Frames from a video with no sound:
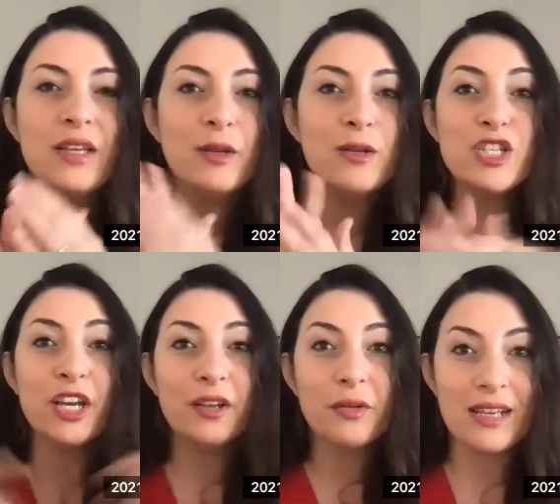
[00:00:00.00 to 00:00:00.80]
you know,
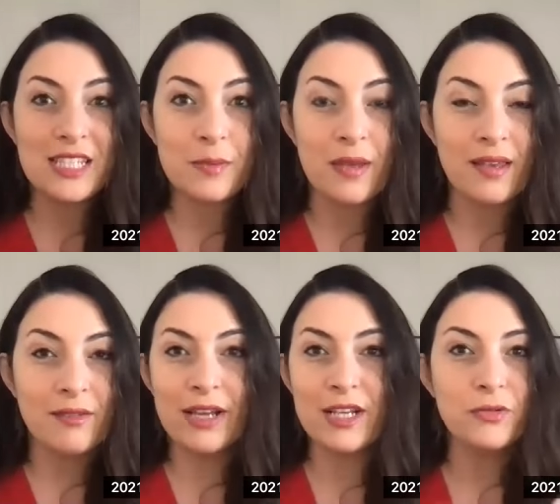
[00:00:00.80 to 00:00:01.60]
share the
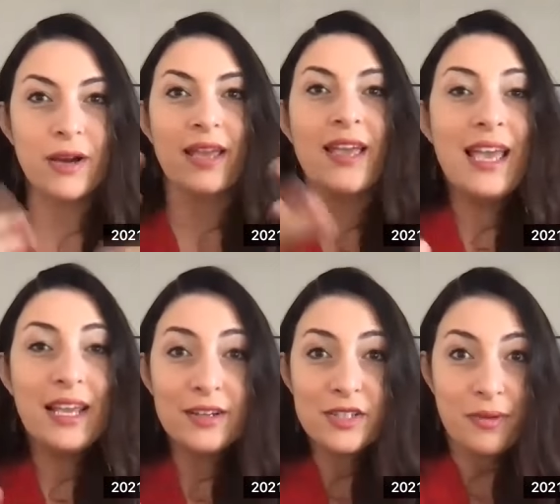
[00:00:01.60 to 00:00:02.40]
recipe, Rachel Ray,
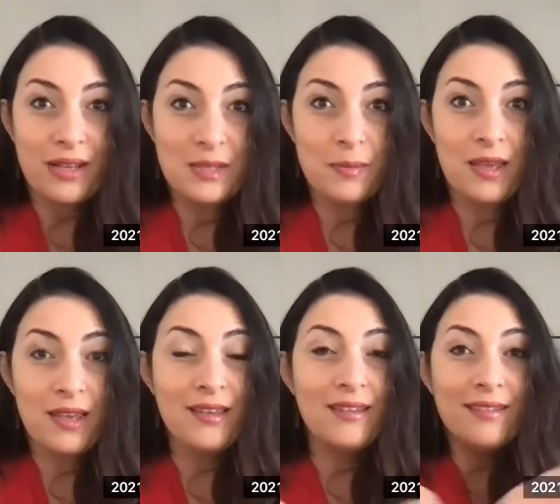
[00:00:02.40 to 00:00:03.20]
here's the
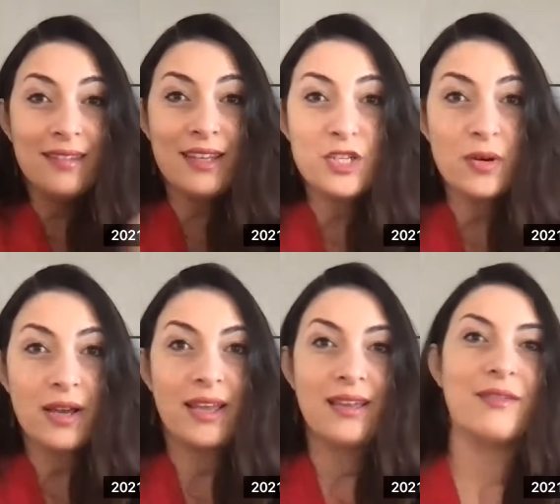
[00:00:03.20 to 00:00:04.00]
recipe.
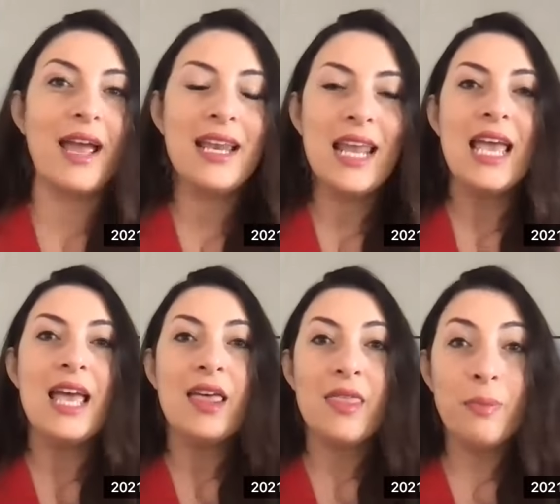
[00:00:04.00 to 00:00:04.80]
Enjoy, right?
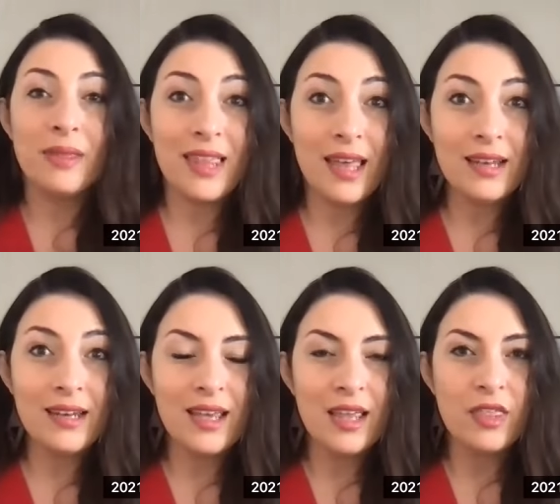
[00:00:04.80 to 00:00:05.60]
But
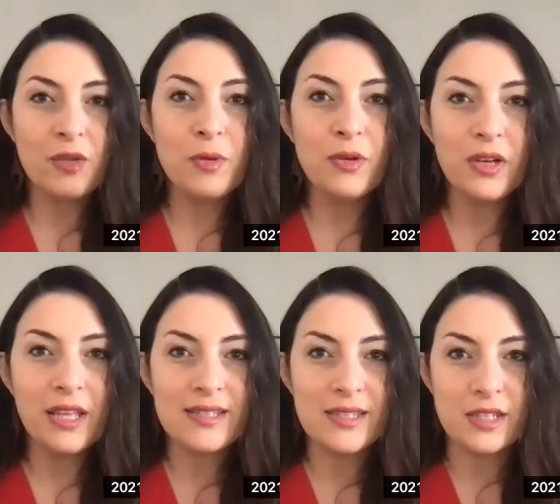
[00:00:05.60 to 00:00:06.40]
then the
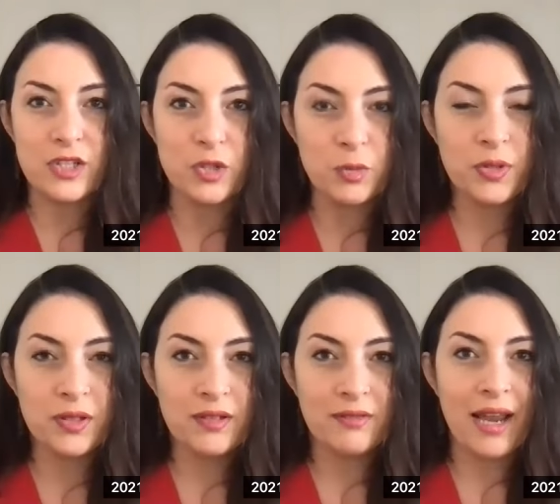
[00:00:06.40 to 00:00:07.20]
community is the soup,
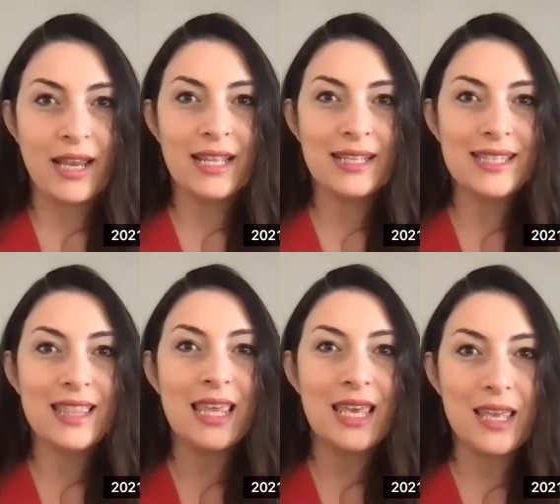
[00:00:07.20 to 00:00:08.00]
right? It's
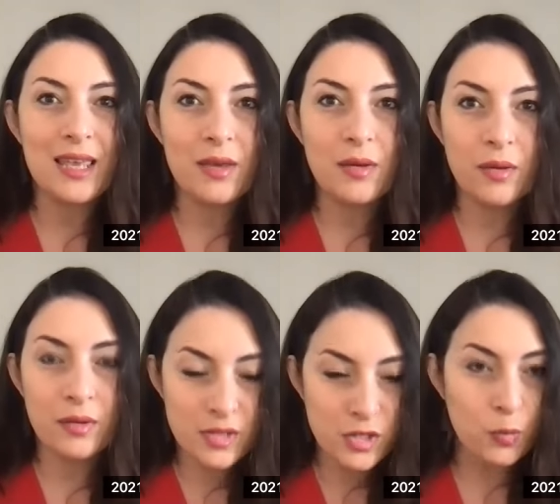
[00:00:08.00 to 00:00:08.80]
the
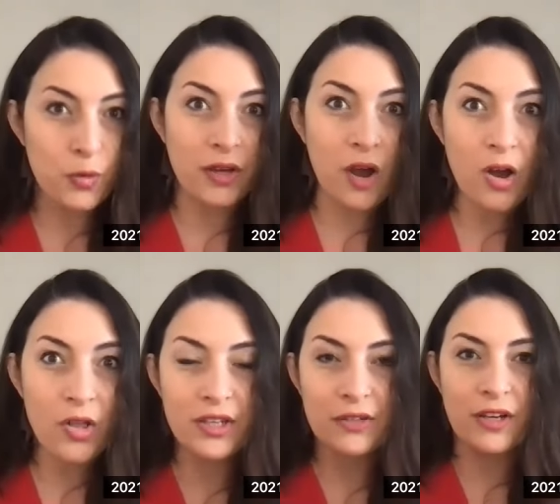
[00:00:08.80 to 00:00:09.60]
soup where
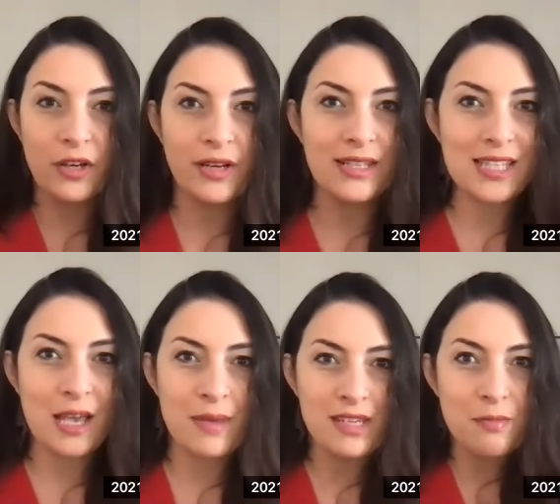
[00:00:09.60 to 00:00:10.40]
all the different ingredients
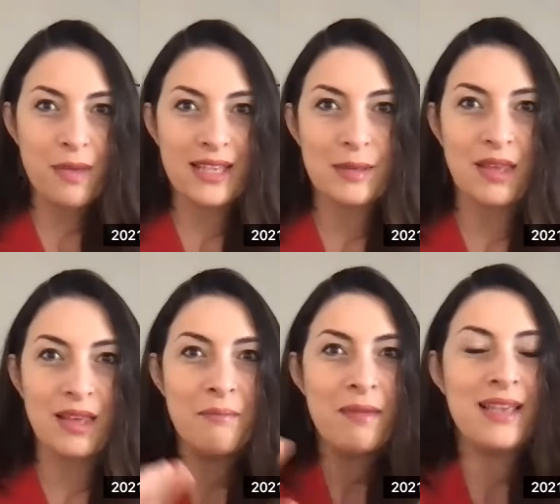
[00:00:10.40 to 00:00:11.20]
come in to make
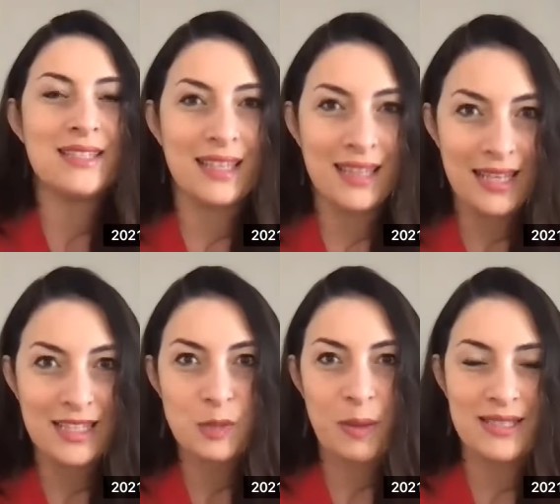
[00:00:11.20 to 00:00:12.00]
something amazingly
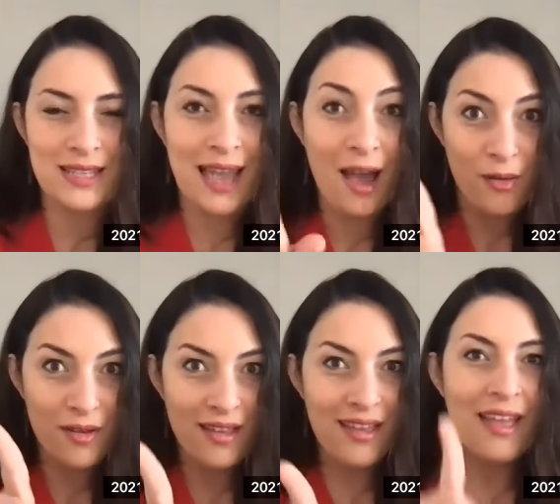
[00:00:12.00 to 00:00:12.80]
and spicy. Now,
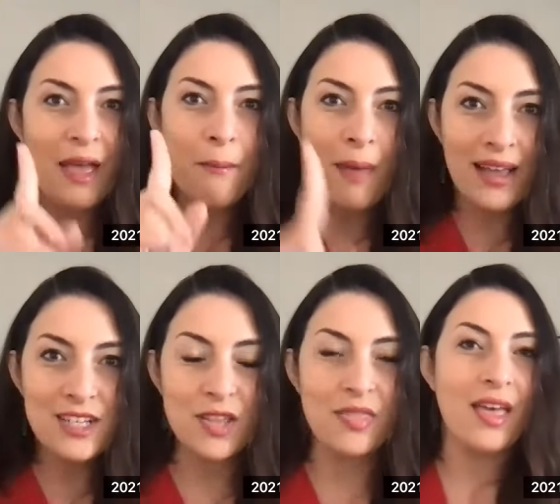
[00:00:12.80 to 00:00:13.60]

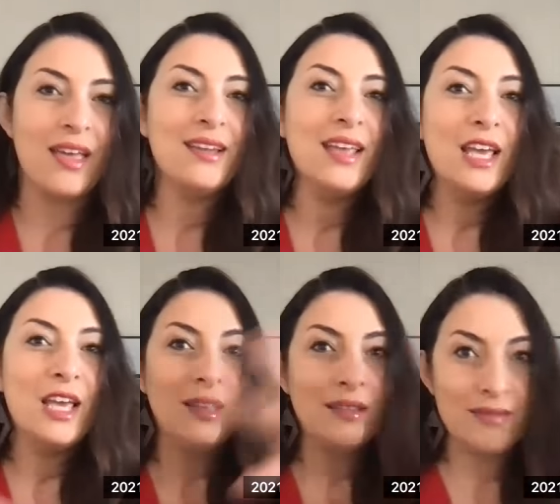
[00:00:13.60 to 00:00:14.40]
imagine then
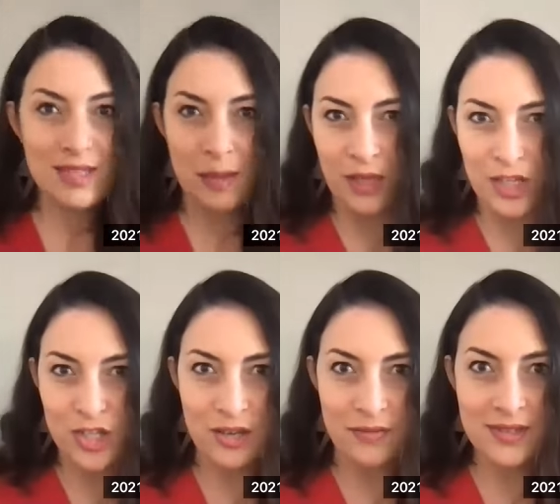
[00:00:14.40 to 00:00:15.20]
something
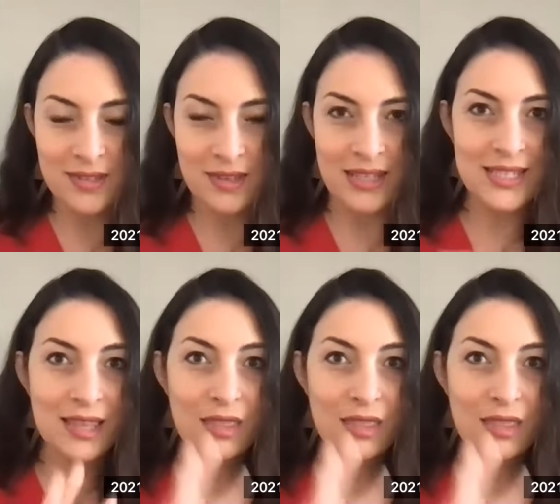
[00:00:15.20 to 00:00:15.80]
shifts. Let's